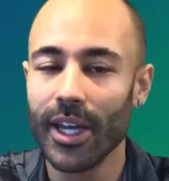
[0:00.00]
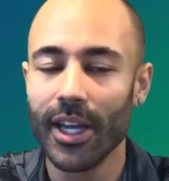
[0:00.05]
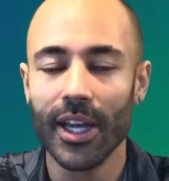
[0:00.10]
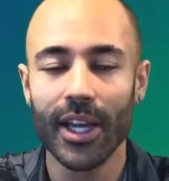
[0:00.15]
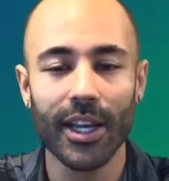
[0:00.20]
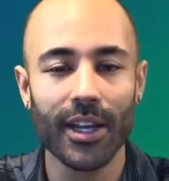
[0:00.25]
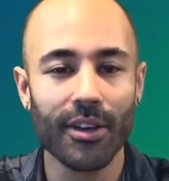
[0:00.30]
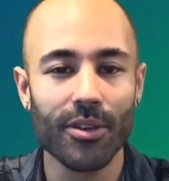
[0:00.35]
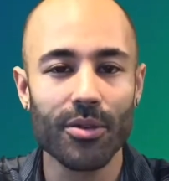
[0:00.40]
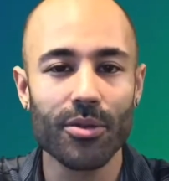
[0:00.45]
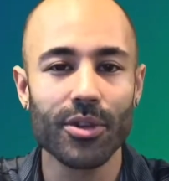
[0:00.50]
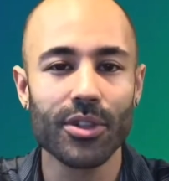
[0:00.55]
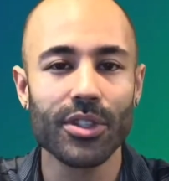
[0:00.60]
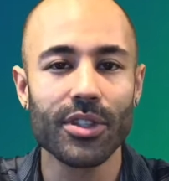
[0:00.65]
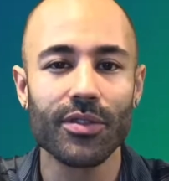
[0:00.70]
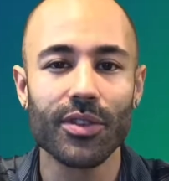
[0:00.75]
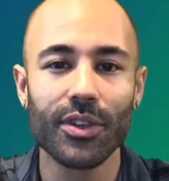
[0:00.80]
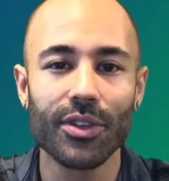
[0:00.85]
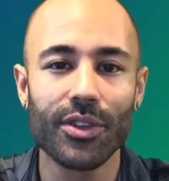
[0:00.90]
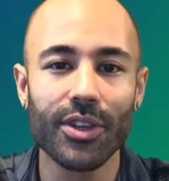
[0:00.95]
And of course,
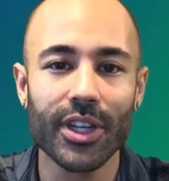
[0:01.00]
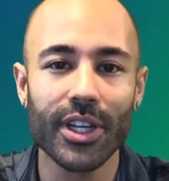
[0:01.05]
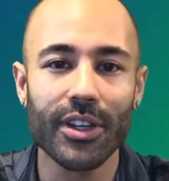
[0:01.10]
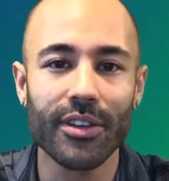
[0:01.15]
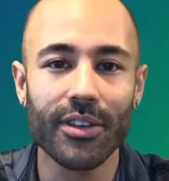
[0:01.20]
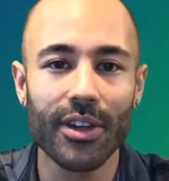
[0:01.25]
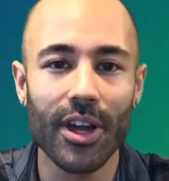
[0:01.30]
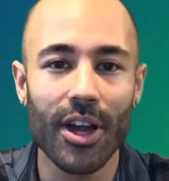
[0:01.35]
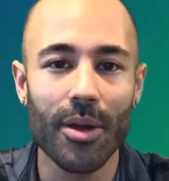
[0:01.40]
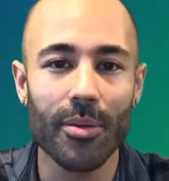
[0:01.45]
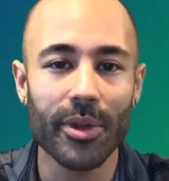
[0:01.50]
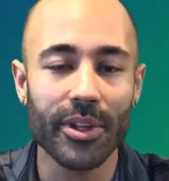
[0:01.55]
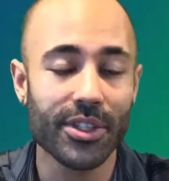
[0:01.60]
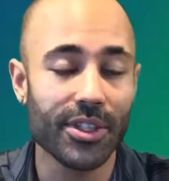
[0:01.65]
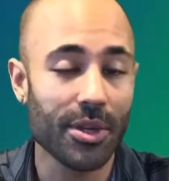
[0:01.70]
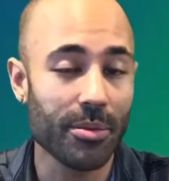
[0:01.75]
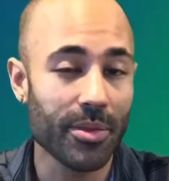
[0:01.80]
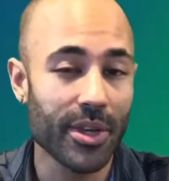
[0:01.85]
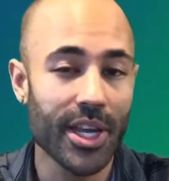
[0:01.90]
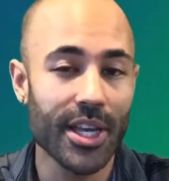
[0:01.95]
if you're looking, in
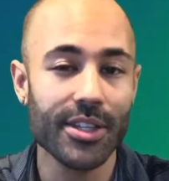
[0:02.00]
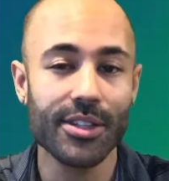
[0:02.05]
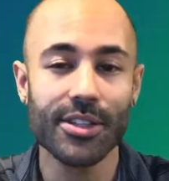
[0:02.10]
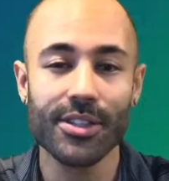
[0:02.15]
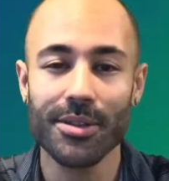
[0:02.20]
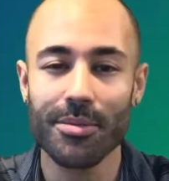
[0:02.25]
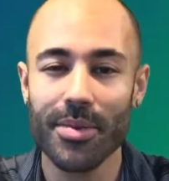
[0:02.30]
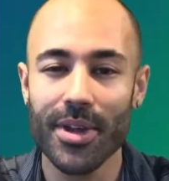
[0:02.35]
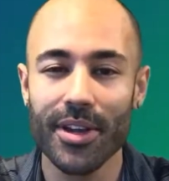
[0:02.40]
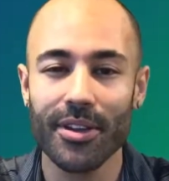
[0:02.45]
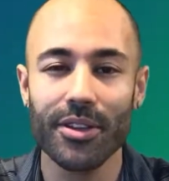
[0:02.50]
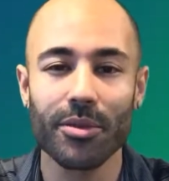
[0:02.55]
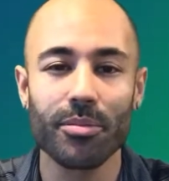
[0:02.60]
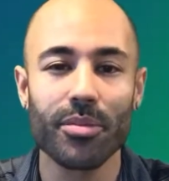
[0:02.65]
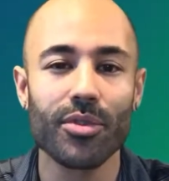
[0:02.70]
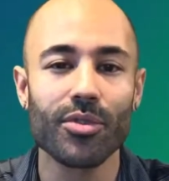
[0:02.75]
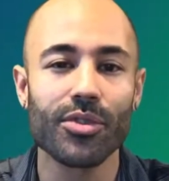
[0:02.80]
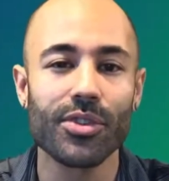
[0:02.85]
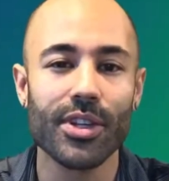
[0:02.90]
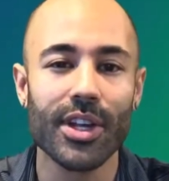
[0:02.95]
some cases, depending on their
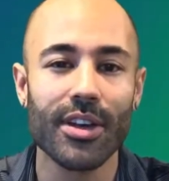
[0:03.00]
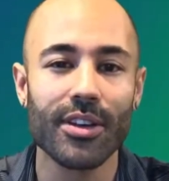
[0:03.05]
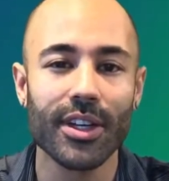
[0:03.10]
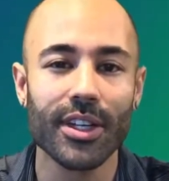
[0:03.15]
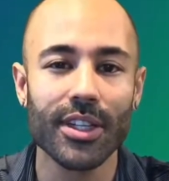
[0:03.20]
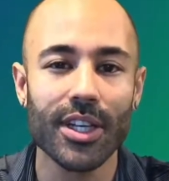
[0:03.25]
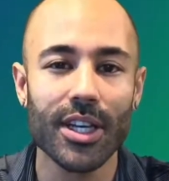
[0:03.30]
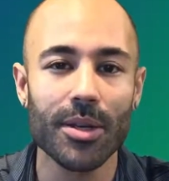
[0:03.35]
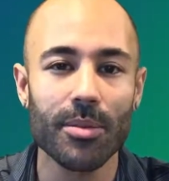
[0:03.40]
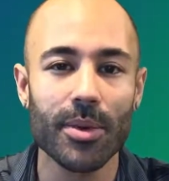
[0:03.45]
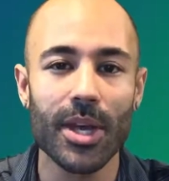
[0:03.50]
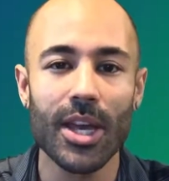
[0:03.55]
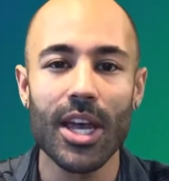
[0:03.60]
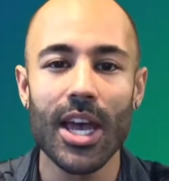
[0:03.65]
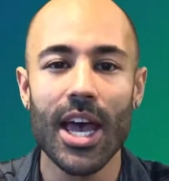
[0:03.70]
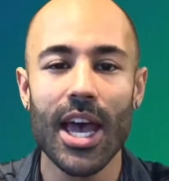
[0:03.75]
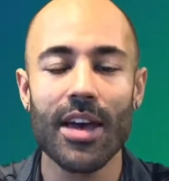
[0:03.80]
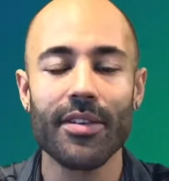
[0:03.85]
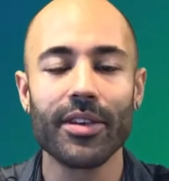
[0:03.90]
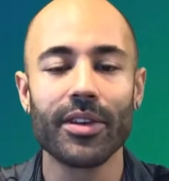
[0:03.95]
personality type,
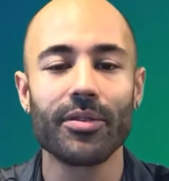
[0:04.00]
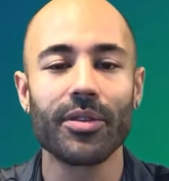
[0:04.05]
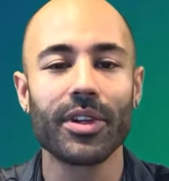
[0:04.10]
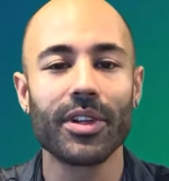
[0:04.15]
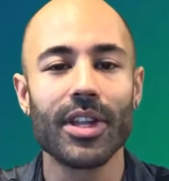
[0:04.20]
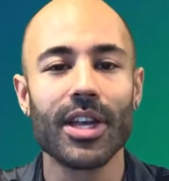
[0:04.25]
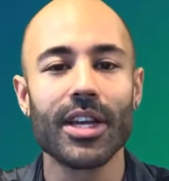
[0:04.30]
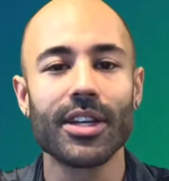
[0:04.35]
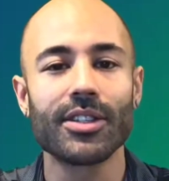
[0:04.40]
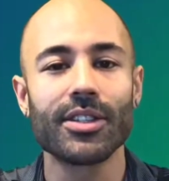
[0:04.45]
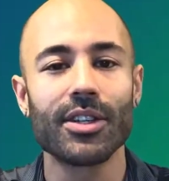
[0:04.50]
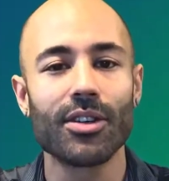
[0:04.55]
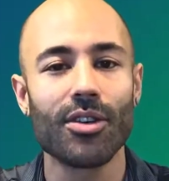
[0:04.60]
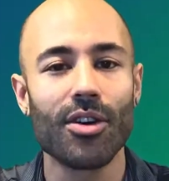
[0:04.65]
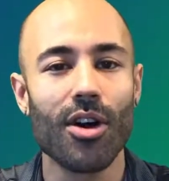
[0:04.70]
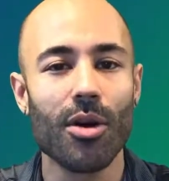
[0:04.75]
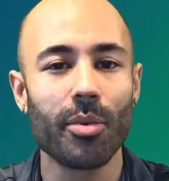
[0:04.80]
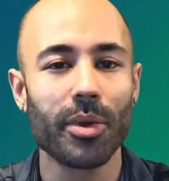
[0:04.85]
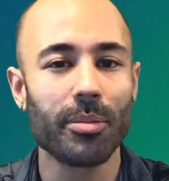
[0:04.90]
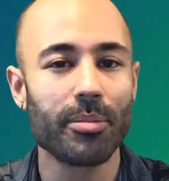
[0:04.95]
having a relaxing,
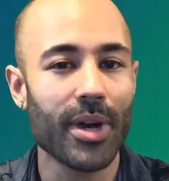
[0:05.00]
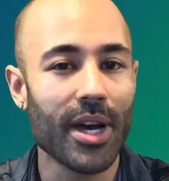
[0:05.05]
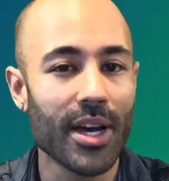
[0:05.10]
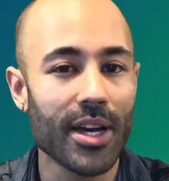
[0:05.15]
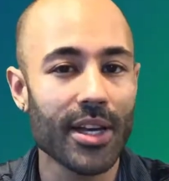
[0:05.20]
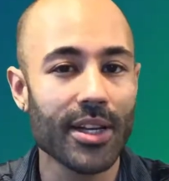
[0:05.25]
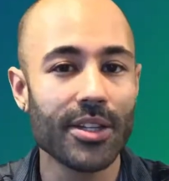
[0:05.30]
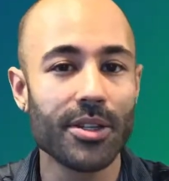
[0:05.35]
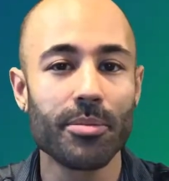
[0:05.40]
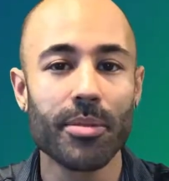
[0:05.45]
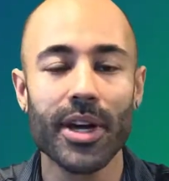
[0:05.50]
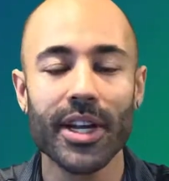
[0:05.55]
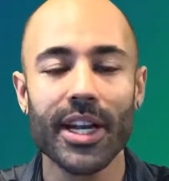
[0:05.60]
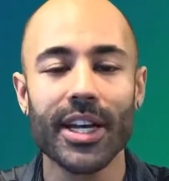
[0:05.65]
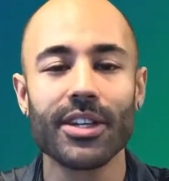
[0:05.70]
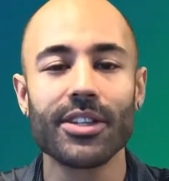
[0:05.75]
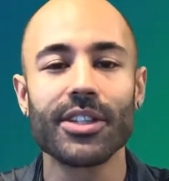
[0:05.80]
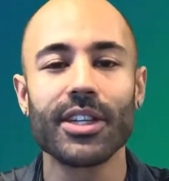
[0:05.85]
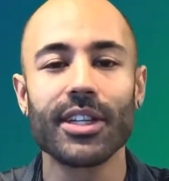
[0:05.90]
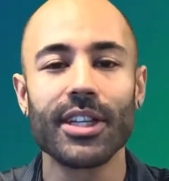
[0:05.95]
calming mind might
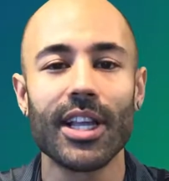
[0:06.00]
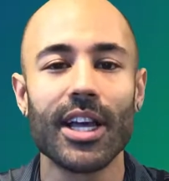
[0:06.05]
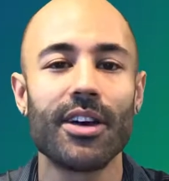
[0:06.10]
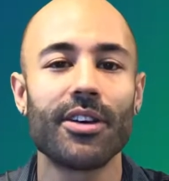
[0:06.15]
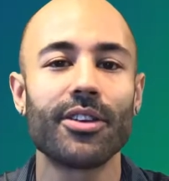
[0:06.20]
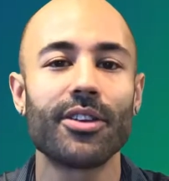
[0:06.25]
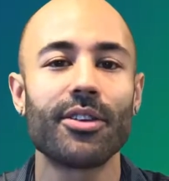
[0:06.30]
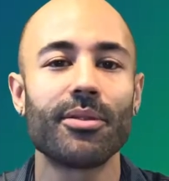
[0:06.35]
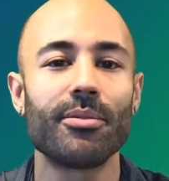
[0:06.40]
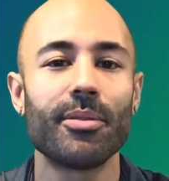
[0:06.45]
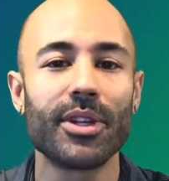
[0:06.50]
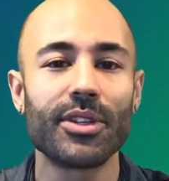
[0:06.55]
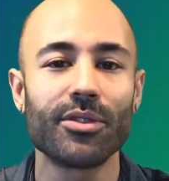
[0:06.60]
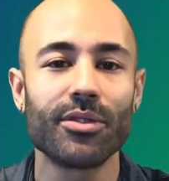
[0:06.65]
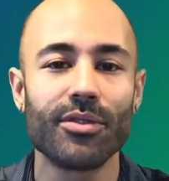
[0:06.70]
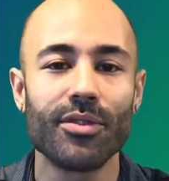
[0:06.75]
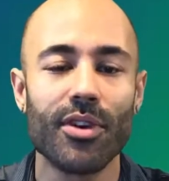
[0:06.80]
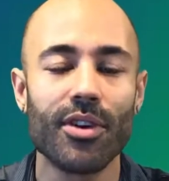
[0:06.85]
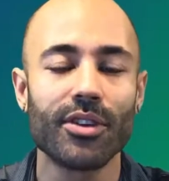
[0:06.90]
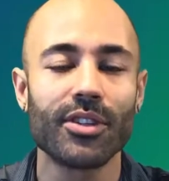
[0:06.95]
actually allow your mental
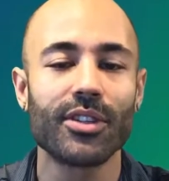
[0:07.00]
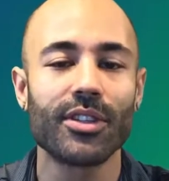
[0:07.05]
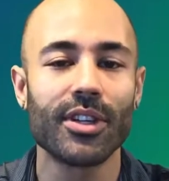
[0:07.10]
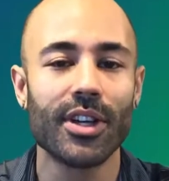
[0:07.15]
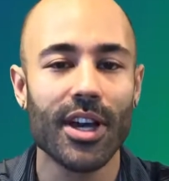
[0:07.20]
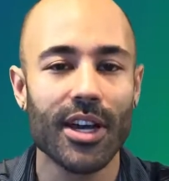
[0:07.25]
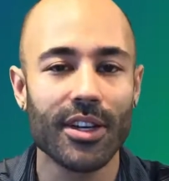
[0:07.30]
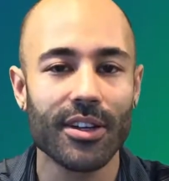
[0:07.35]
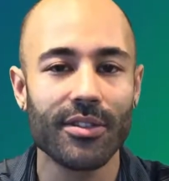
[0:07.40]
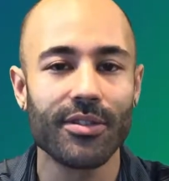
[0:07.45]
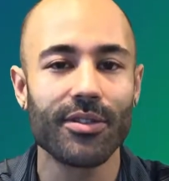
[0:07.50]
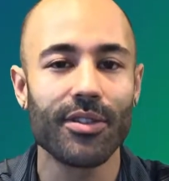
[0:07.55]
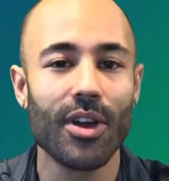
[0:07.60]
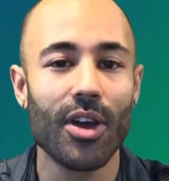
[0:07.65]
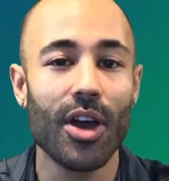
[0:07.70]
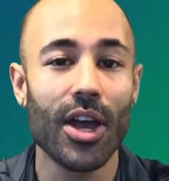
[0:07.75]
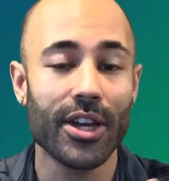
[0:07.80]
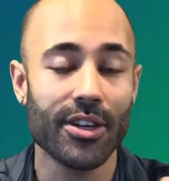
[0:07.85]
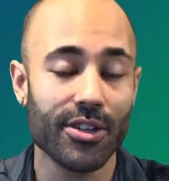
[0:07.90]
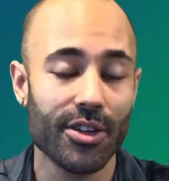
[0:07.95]
fog to kind of
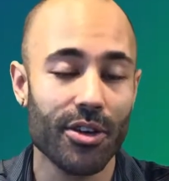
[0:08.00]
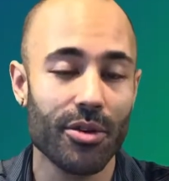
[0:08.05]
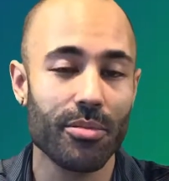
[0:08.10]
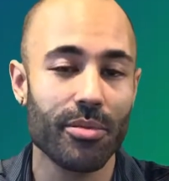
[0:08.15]
actually